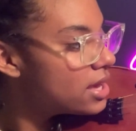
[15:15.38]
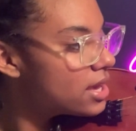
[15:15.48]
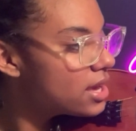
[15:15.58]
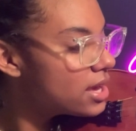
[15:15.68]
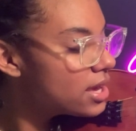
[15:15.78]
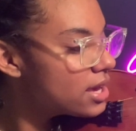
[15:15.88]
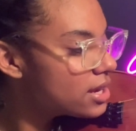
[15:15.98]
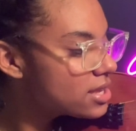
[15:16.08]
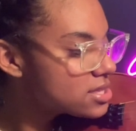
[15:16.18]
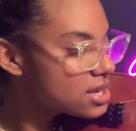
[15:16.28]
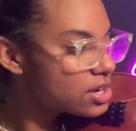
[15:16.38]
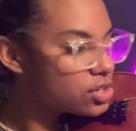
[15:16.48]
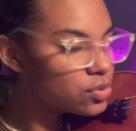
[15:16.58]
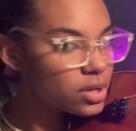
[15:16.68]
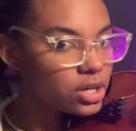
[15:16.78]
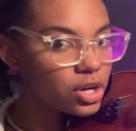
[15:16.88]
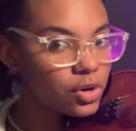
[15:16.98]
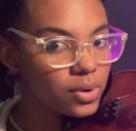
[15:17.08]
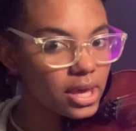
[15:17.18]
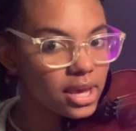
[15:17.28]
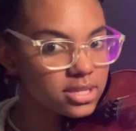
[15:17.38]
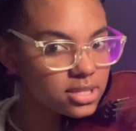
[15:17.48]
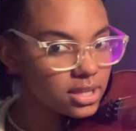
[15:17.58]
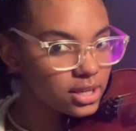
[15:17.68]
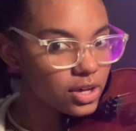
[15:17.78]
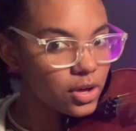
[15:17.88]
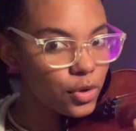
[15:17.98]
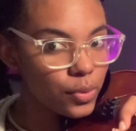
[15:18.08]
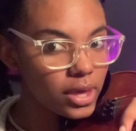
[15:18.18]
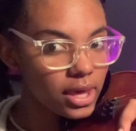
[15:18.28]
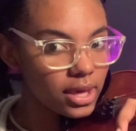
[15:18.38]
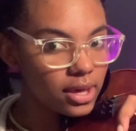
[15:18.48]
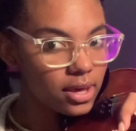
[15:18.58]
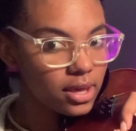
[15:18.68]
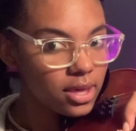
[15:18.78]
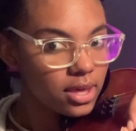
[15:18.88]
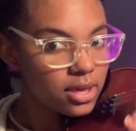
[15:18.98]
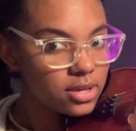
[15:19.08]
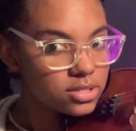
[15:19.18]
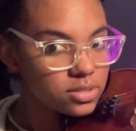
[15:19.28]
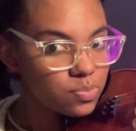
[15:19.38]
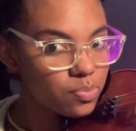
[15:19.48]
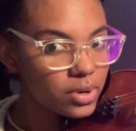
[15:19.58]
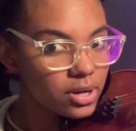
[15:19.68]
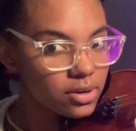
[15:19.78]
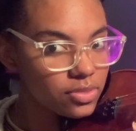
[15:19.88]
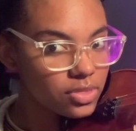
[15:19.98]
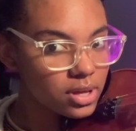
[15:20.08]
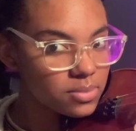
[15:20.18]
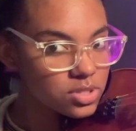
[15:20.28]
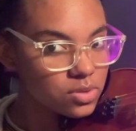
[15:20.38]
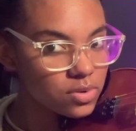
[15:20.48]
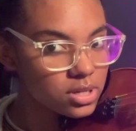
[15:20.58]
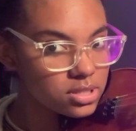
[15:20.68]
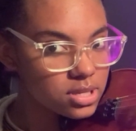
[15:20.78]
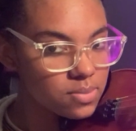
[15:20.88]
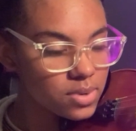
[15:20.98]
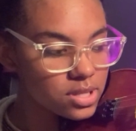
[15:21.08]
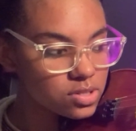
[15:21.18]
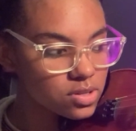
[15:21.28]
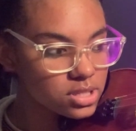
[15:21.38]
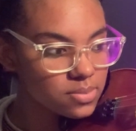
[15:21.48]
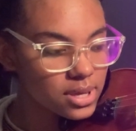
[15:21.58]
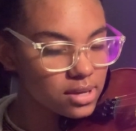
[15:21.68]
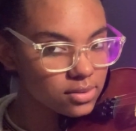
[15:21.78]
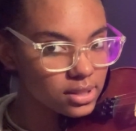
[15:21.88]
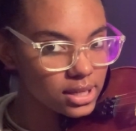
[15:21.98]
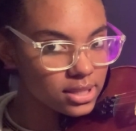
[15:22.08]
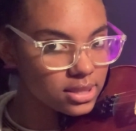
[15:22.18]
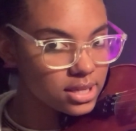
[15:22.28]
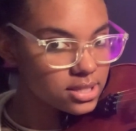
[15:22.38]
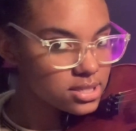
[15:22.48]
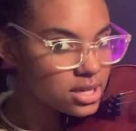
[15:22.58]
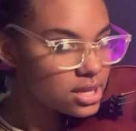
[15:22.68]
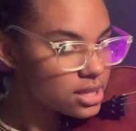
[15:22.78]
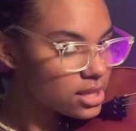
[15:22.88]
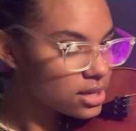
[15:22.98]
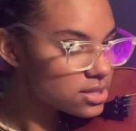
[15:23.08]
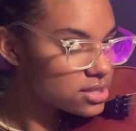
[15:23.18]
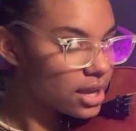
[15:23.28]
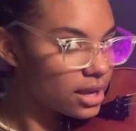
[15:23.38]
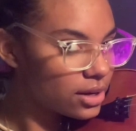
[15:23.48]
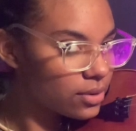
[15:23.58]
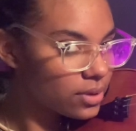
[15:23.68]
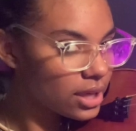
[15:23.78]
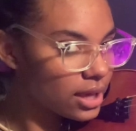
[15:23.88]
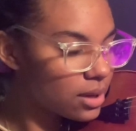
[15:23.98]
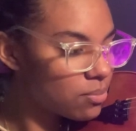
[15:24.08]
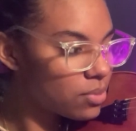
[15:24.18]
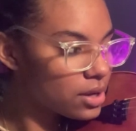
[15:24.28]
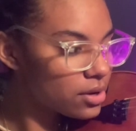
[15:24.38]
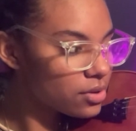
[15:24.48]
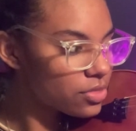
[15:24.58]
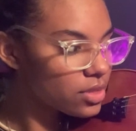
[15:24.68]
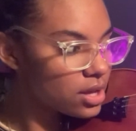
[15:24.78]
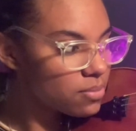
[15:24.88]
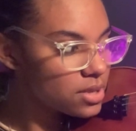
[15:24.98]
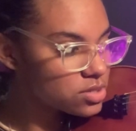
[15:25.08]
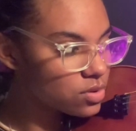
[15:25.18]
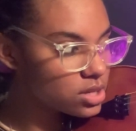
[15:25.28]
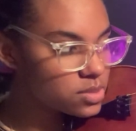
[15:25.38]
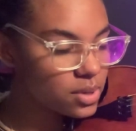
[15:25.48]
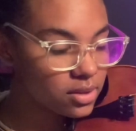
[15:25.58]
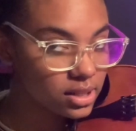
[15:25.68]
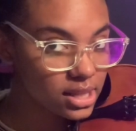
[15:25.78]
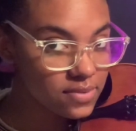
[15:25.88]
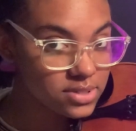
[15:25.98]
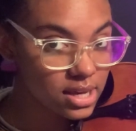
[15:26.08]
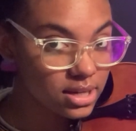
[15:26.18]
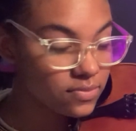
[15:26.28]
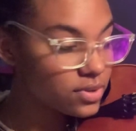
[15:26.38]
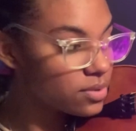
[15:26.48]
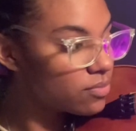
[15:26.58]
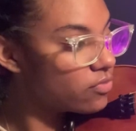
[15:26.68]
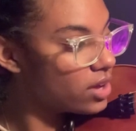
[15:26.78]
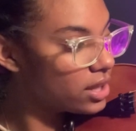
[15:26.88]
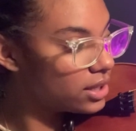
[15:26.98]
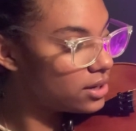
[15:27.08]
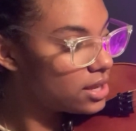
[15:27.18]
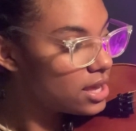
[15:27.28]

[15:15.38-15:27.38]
And it's like you're doing an okay sound, like okay. But your thumb is going to, but it's going to be angled like this, like a side okay. But your thumb is going to be on the left side of your violin,